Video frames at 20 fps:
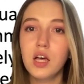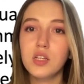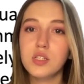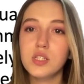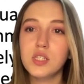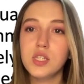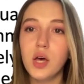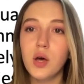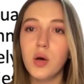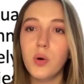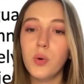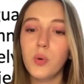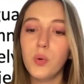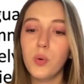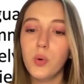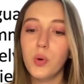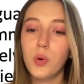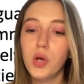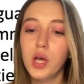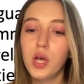
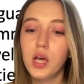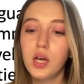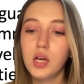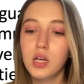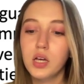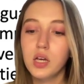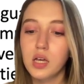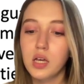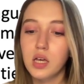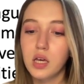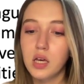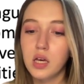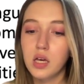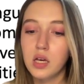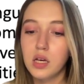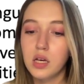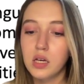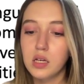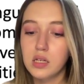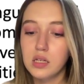So,
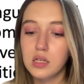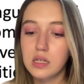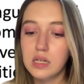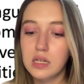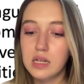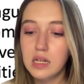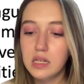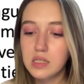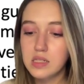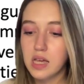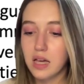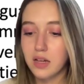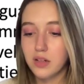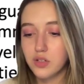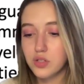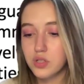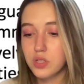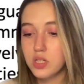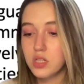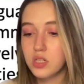it is
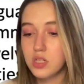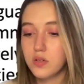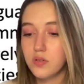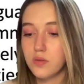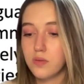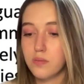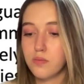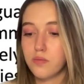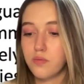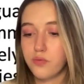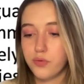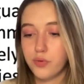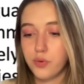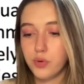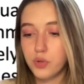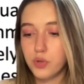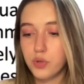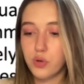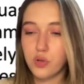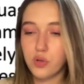actually the
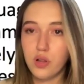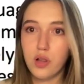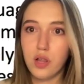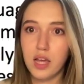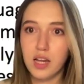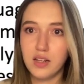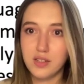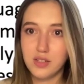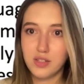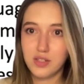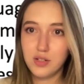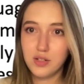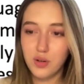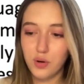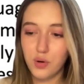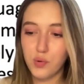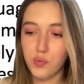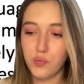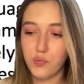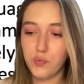full collection
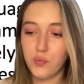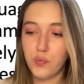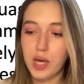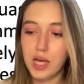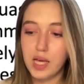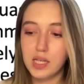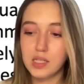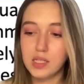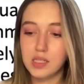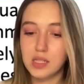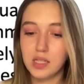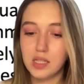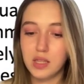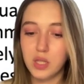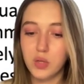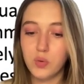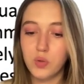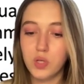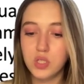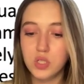of ways
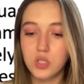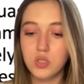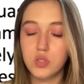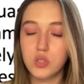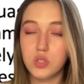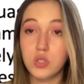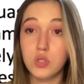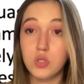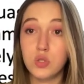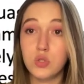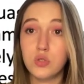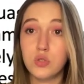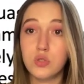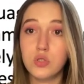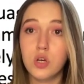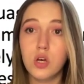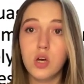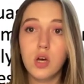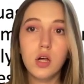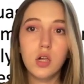individuals
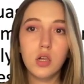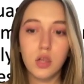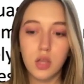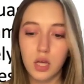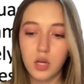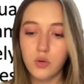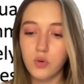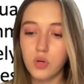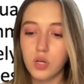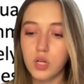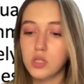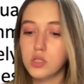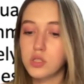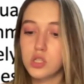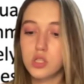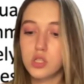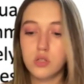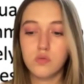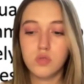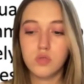use
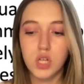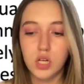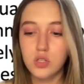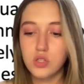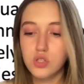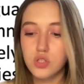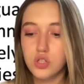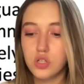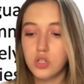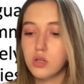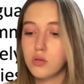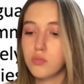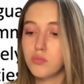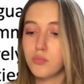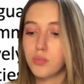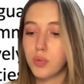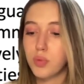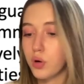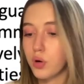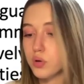language, gesture,
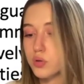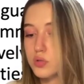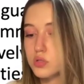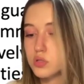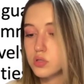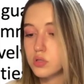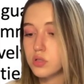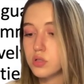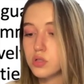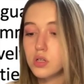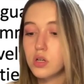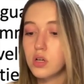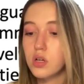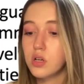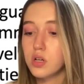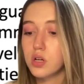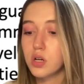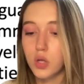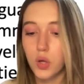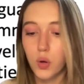posture,
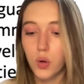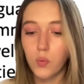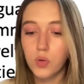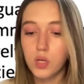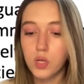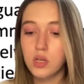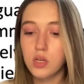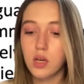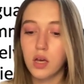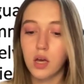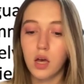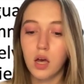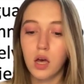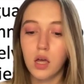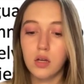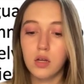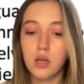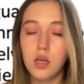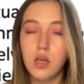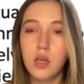clothing,
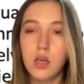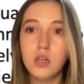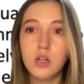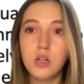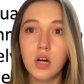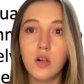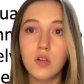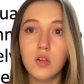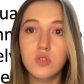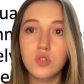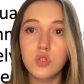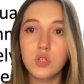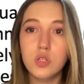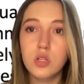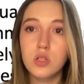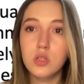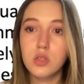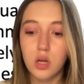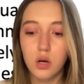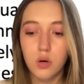and
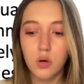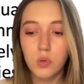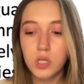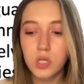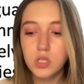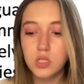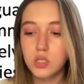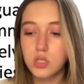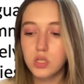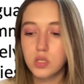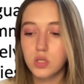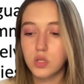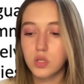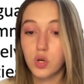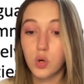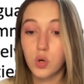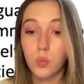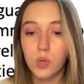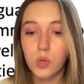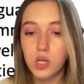cultural knowledge to
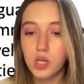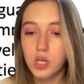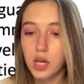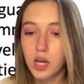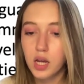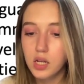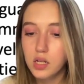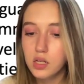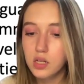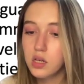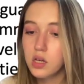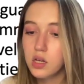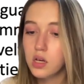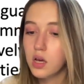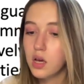communicate.